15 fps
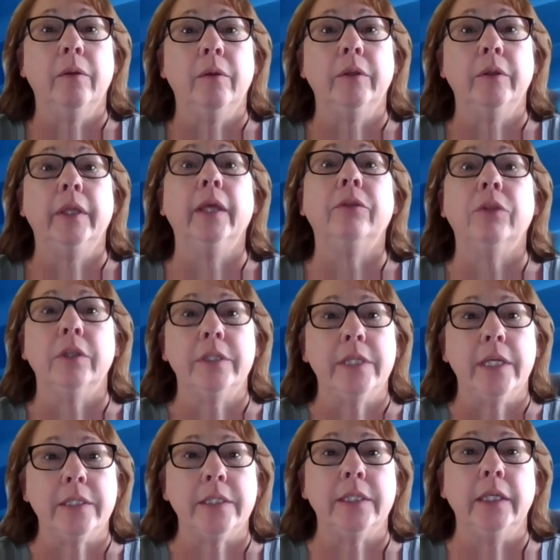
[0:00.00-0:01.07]
get the
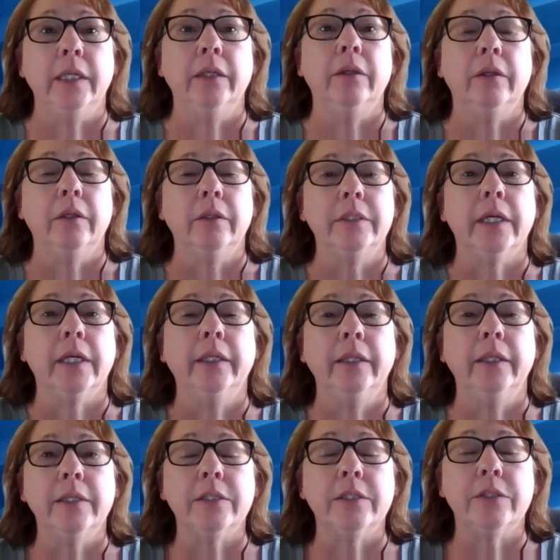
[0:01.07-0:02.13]
testing done in
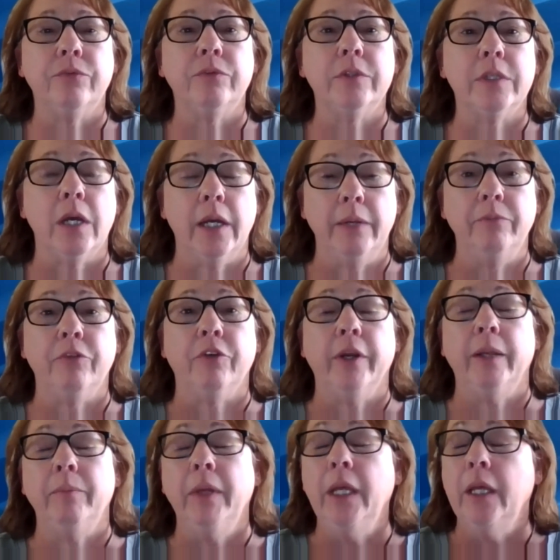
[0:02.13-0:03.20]
this time frame.